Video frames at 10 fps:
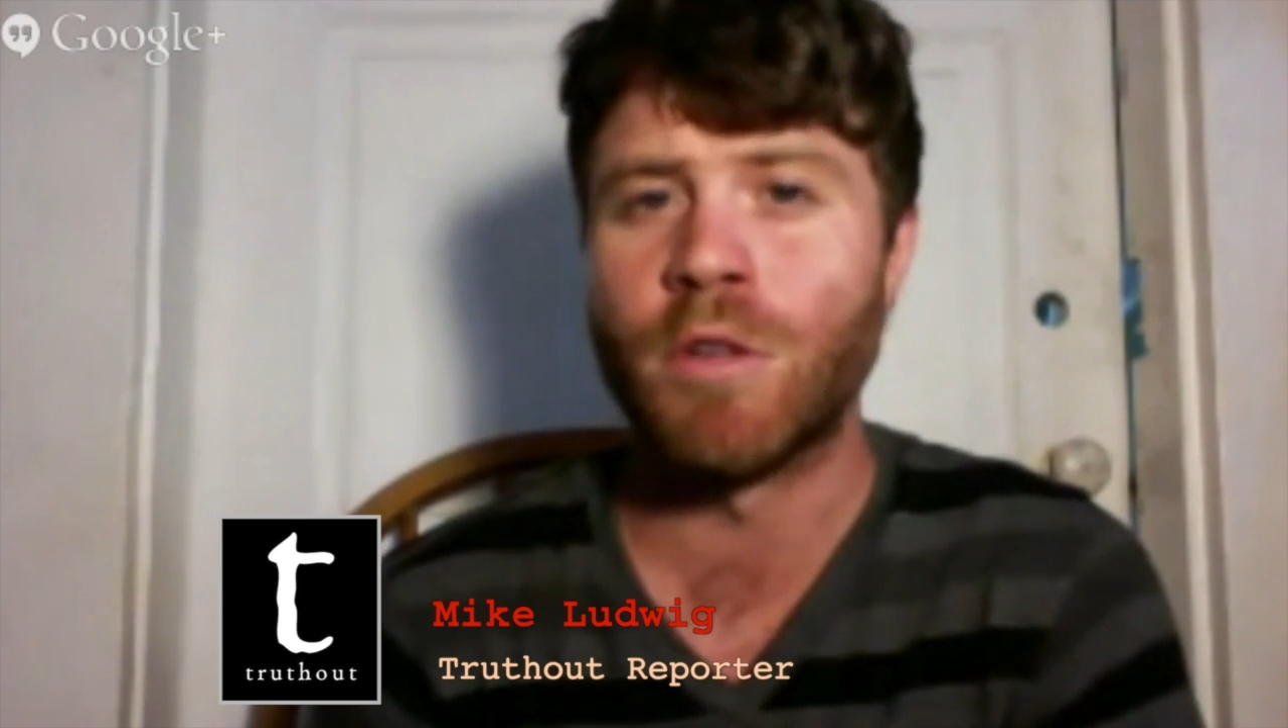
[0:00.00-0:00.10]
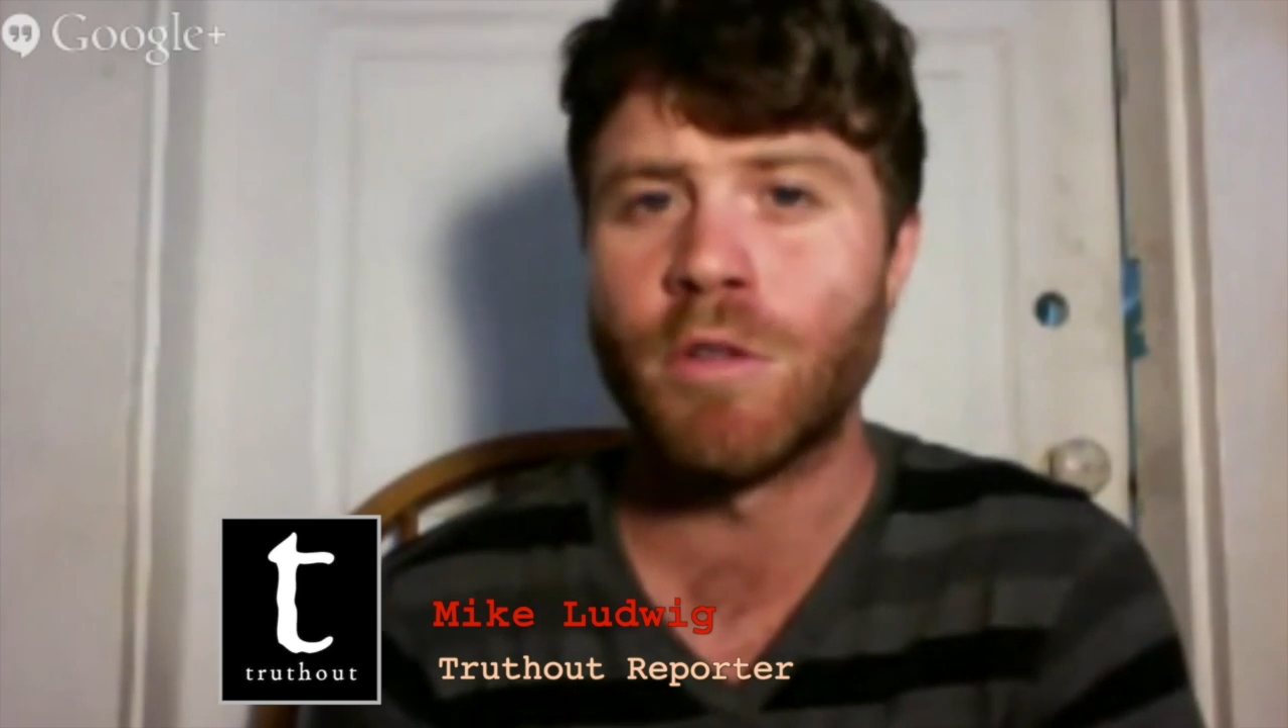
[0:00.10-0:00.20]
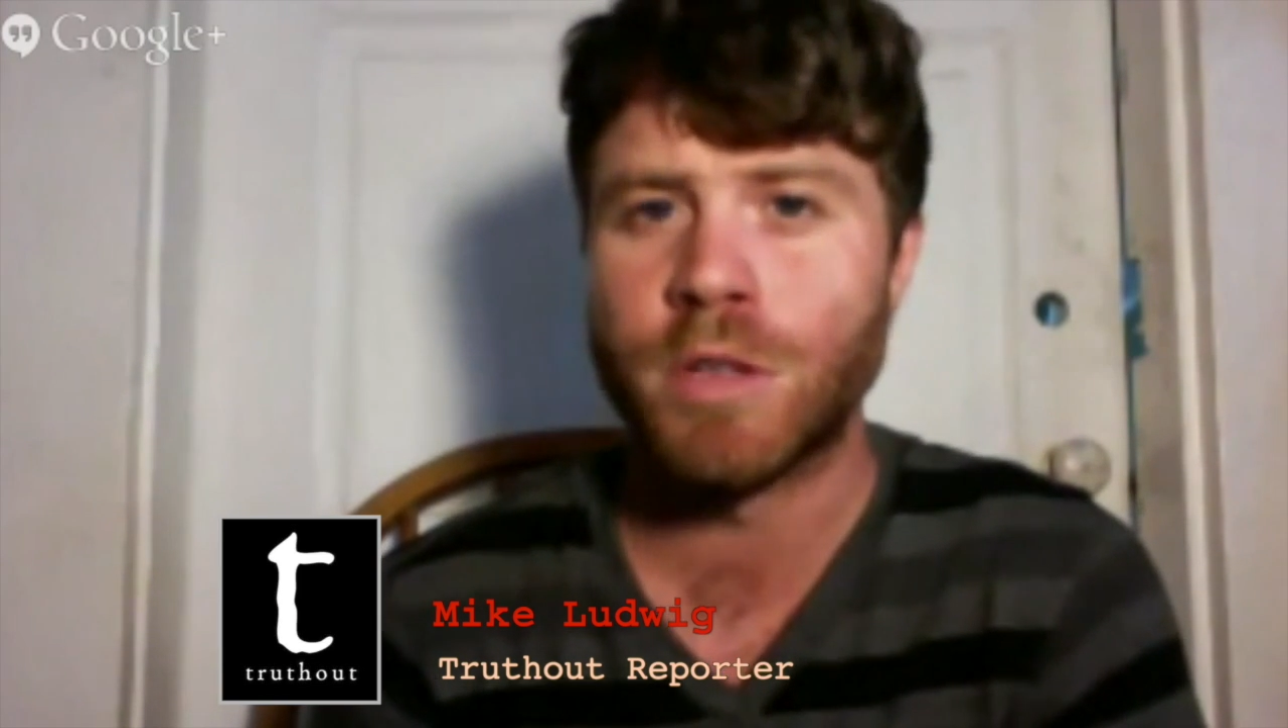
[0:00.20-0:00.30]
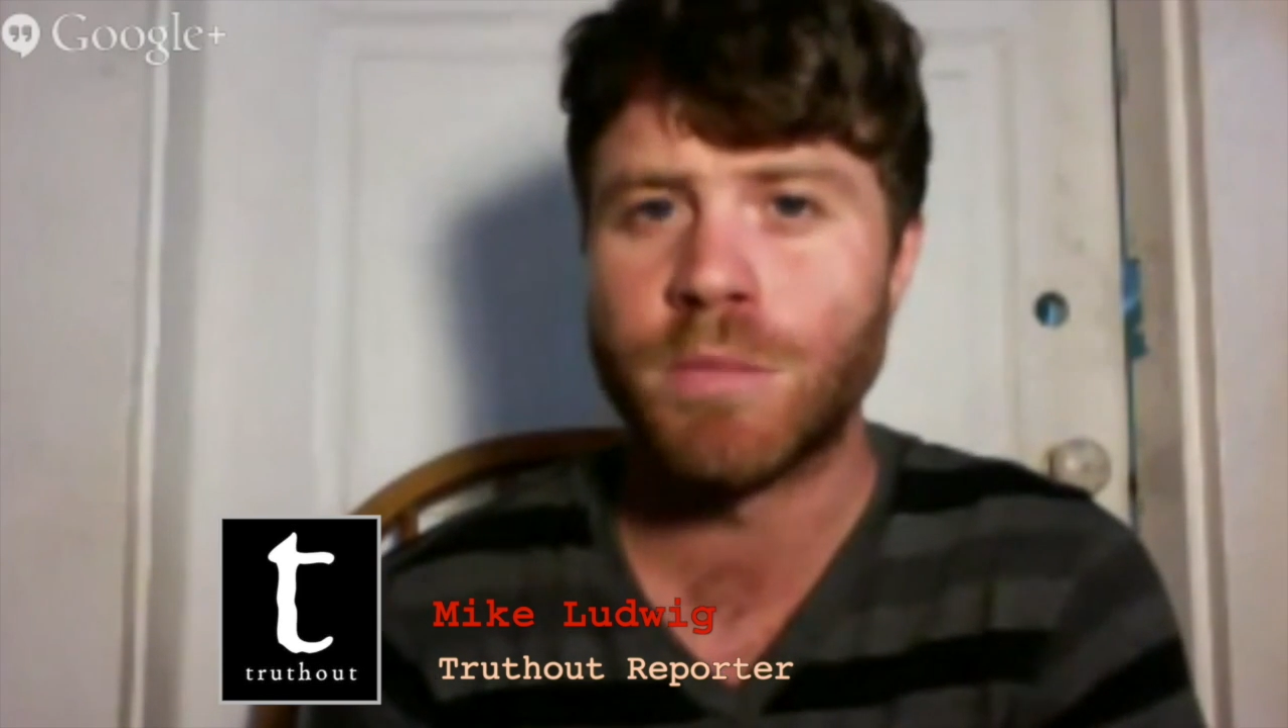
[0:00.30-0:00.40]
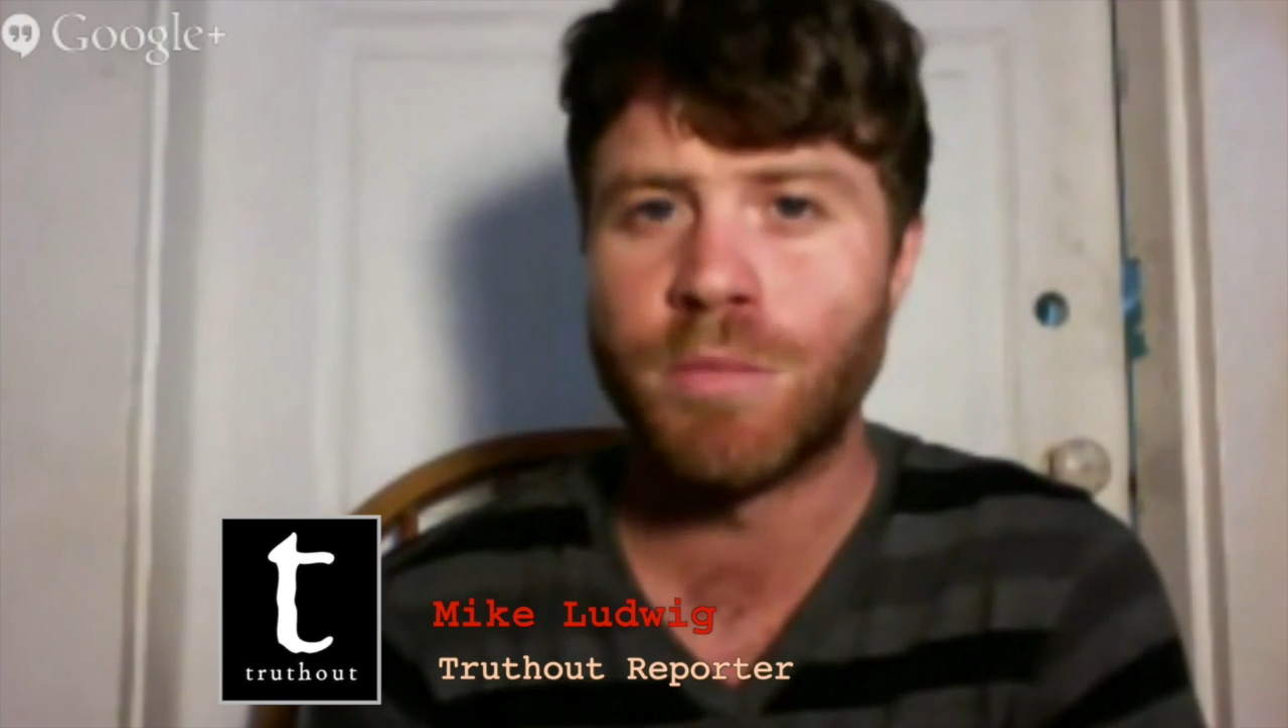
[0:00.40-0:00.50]

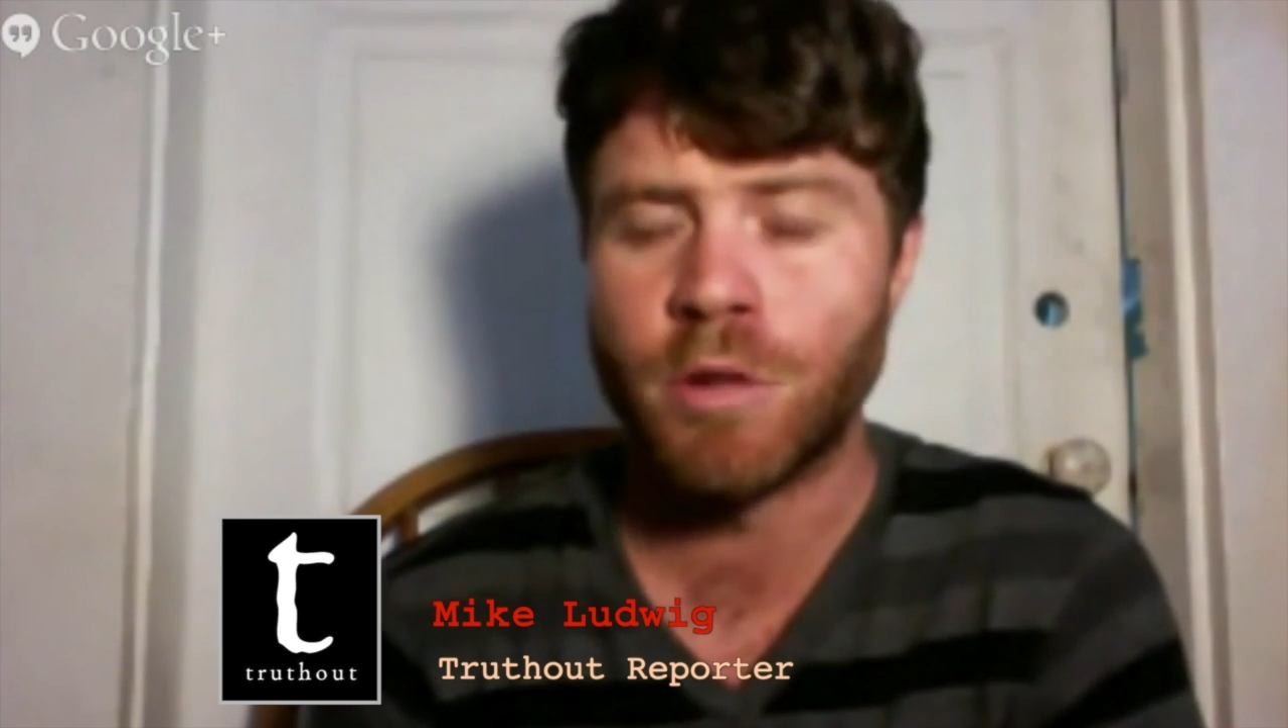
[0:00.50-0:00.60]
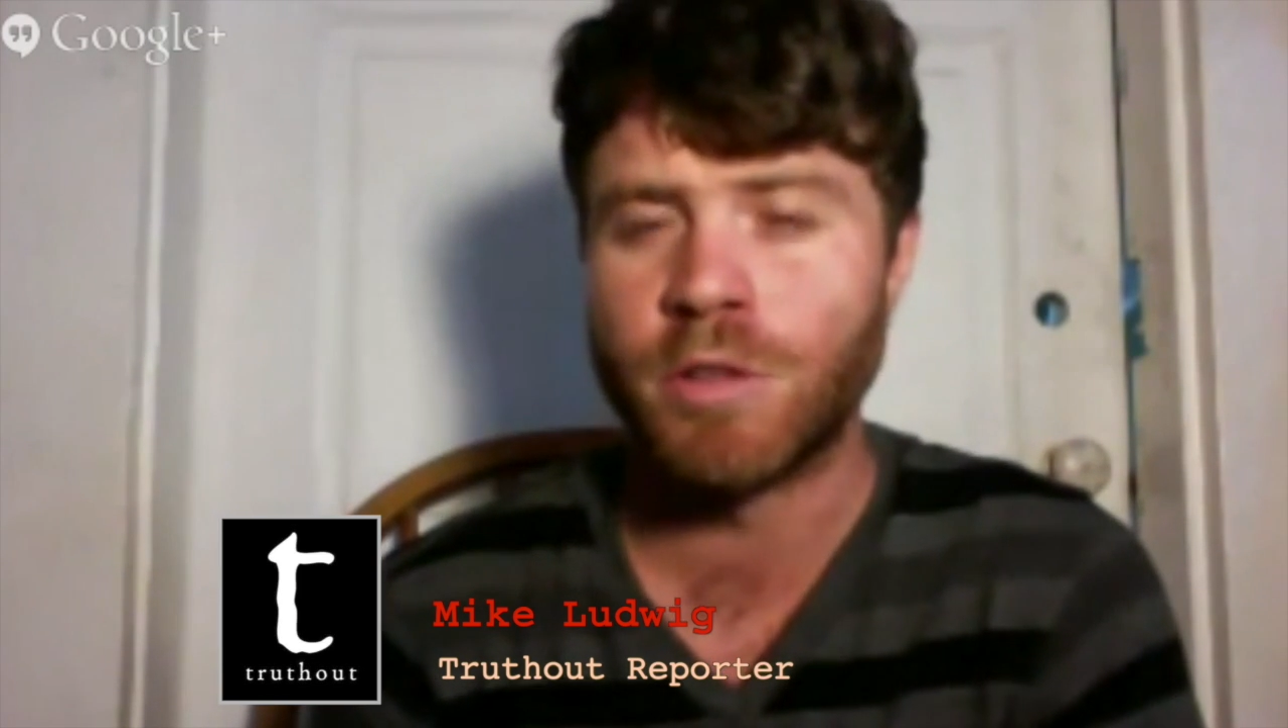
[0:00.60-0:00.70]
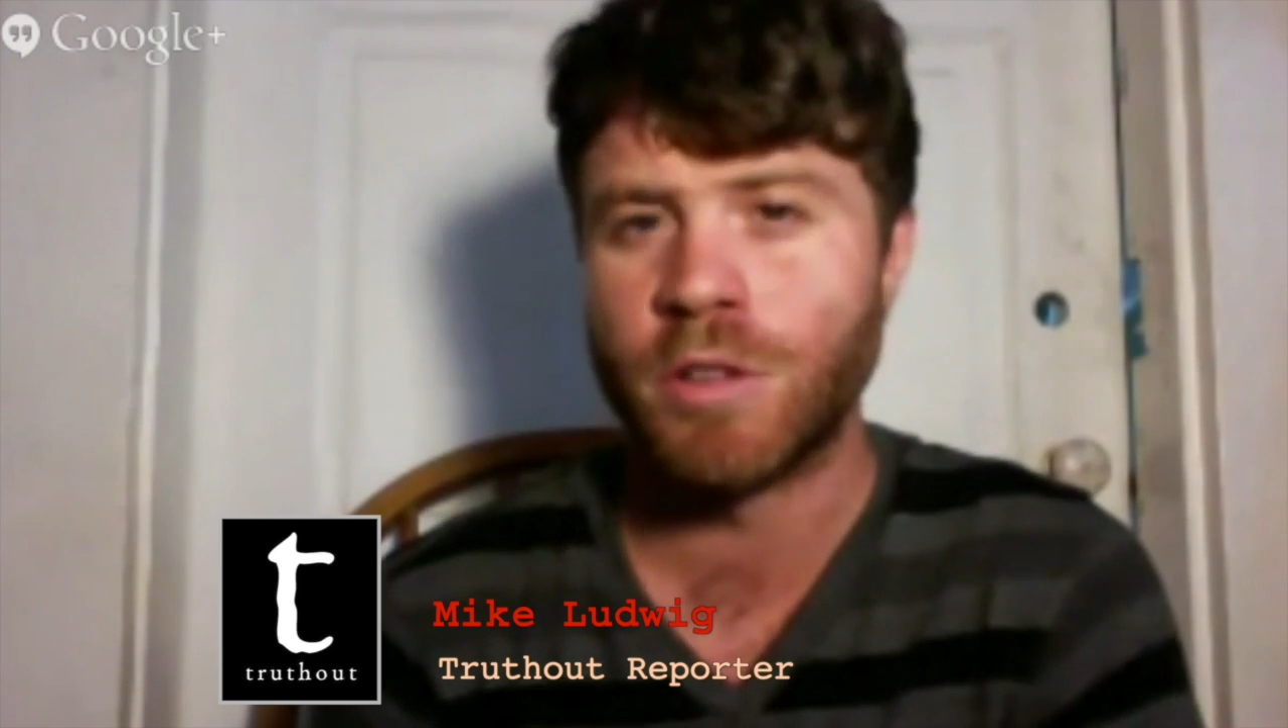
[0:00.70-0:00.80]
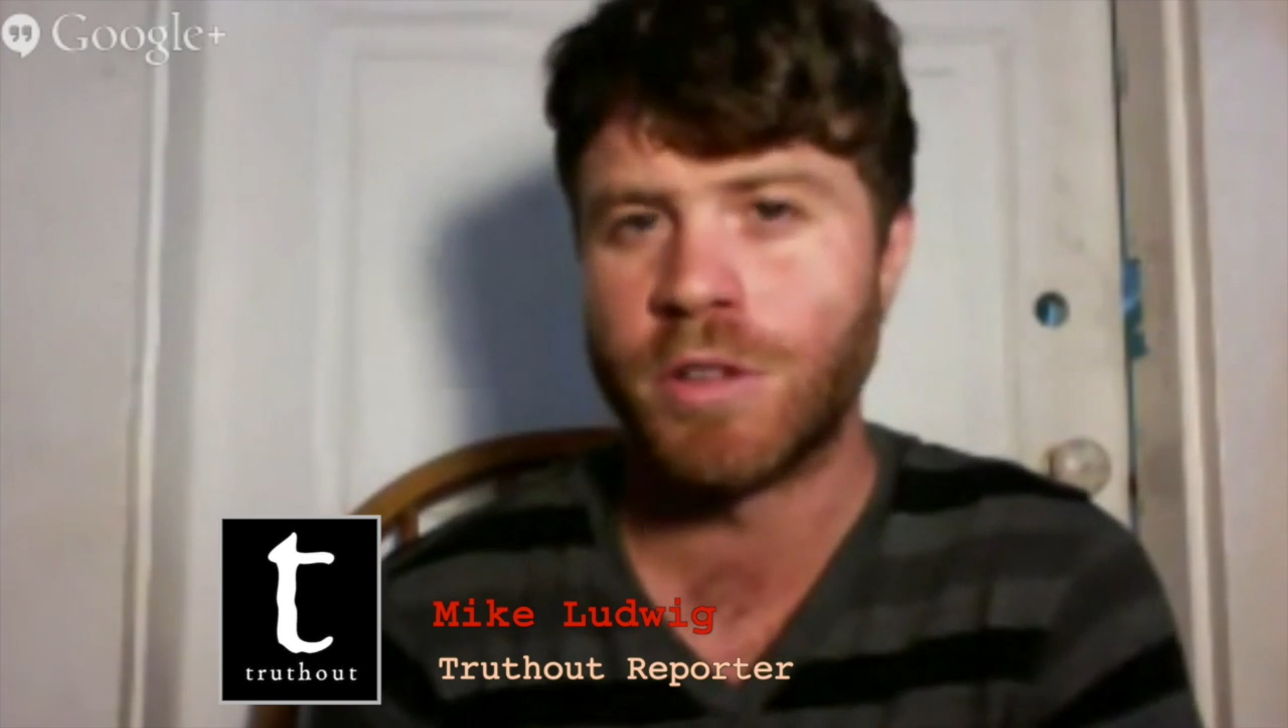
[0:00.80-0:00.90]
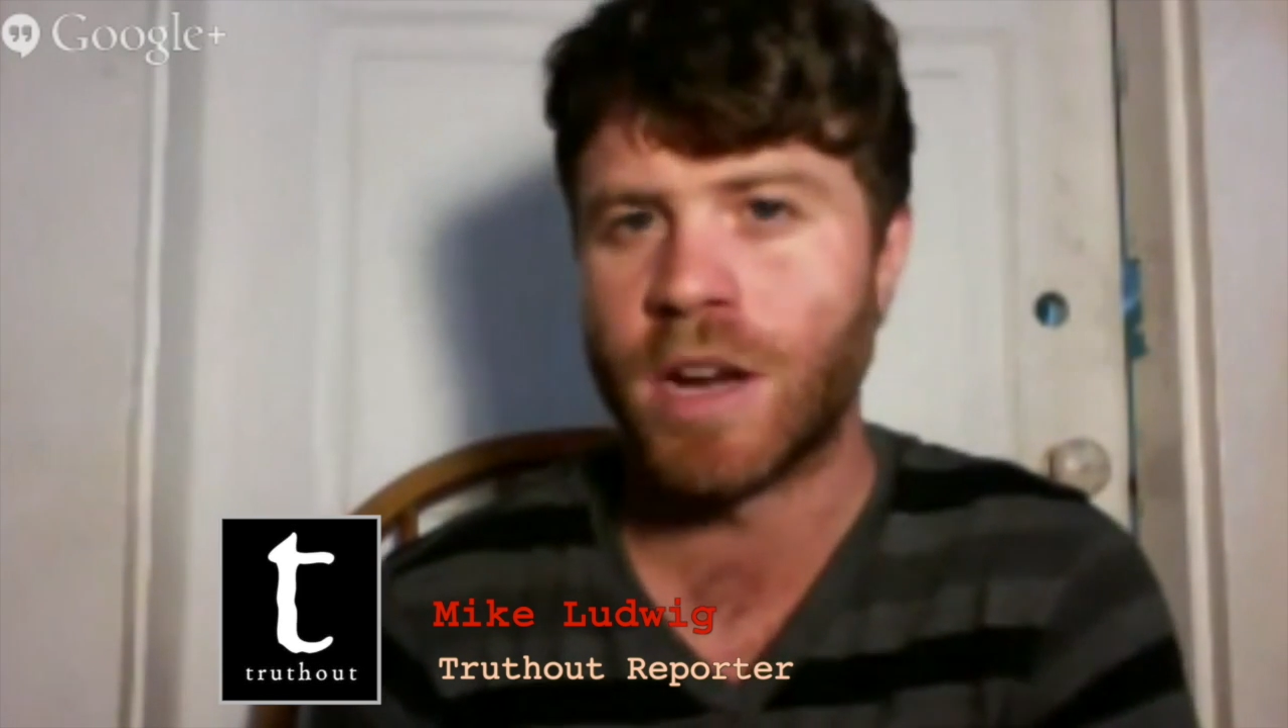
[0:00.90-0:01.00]
vocal supporters in the